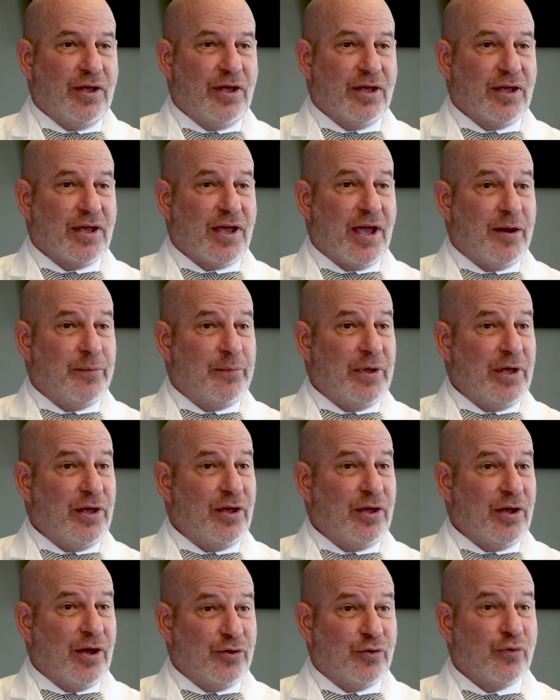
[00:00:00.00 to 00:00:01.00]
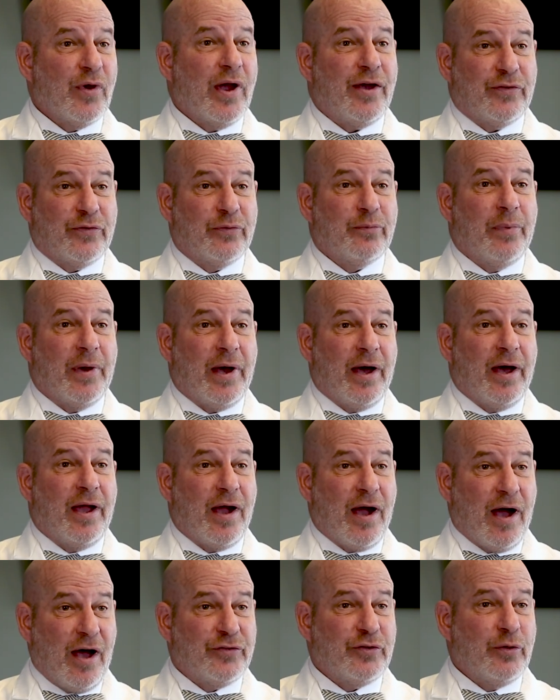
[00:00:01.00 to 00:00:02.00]
can be addressed by
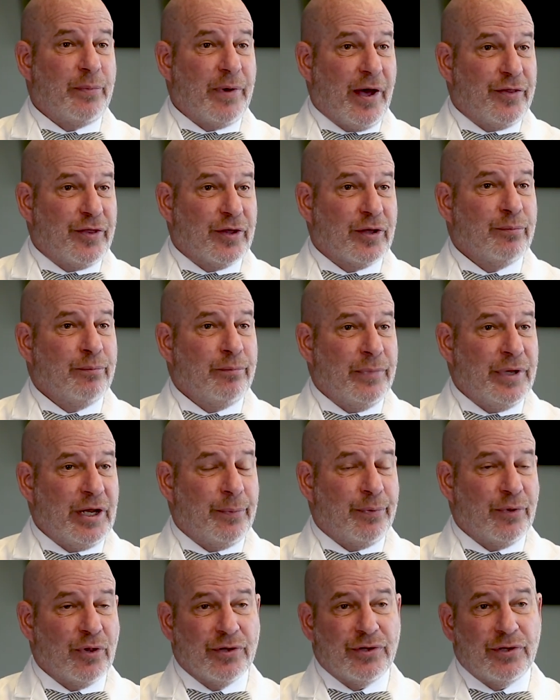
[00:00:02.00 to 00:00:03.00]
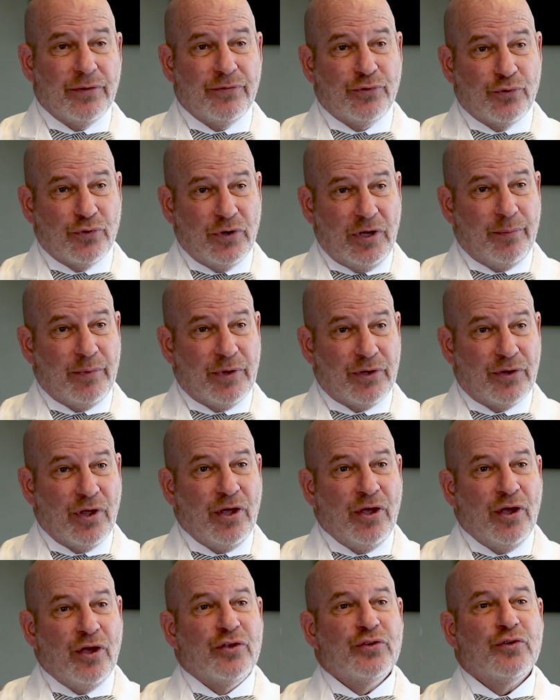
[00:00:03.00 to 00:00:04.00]
osteopathic manipulative treatment.
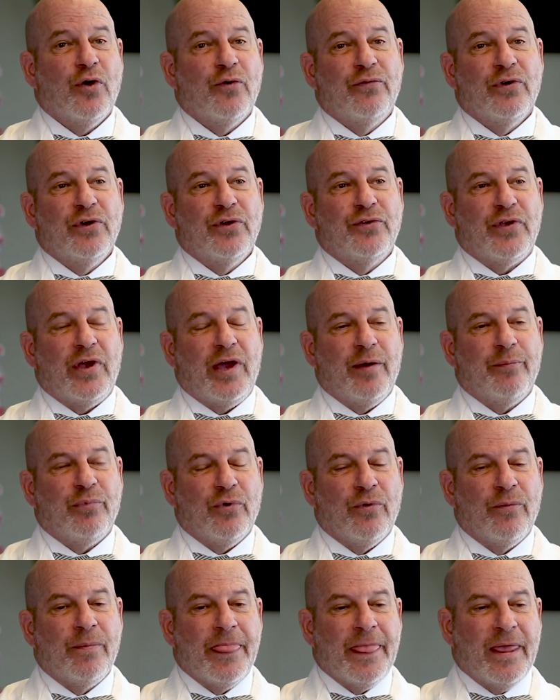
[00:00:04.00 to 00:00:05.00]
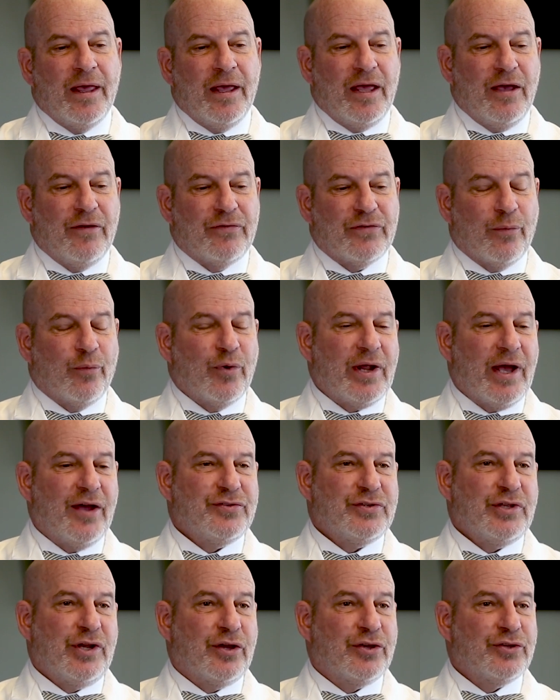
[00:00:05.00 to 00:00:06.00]
So for example, if someone has
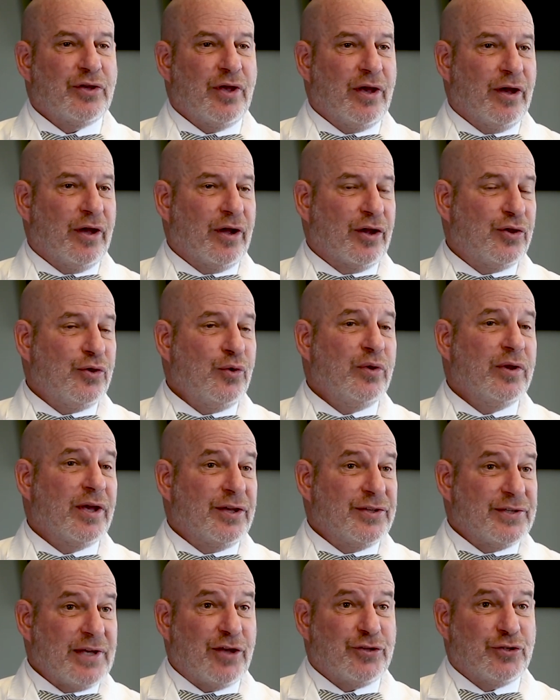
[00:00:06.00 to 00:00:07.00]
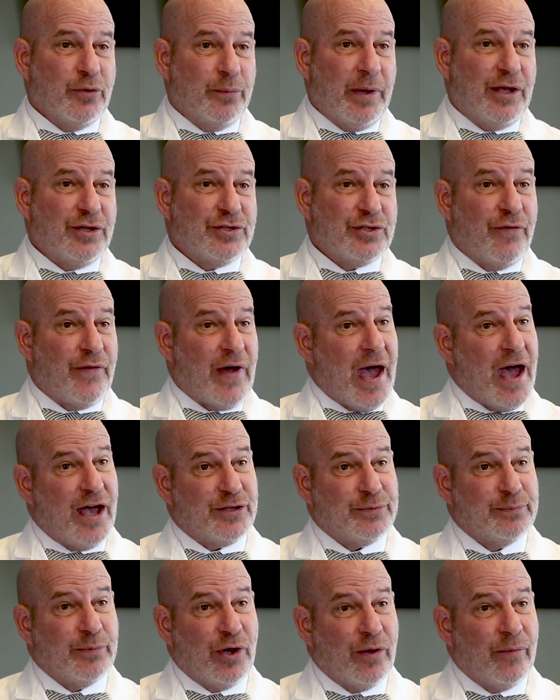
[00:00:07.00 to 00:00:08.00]
an acute exacerbation of
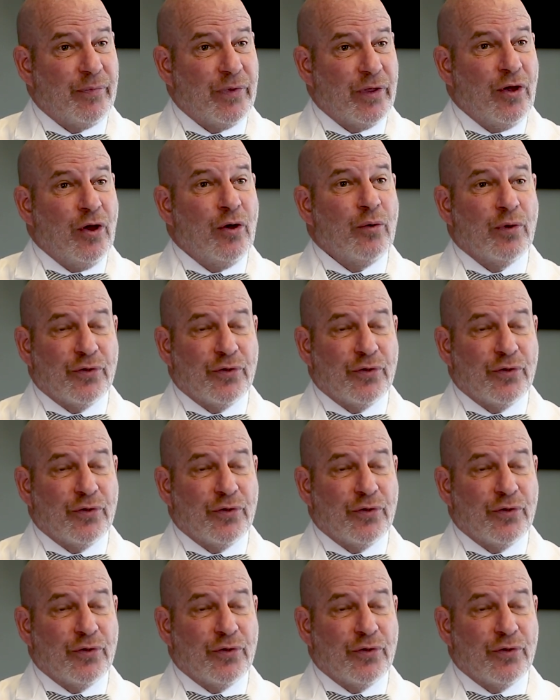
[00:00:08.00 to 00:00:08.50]
asthma, well,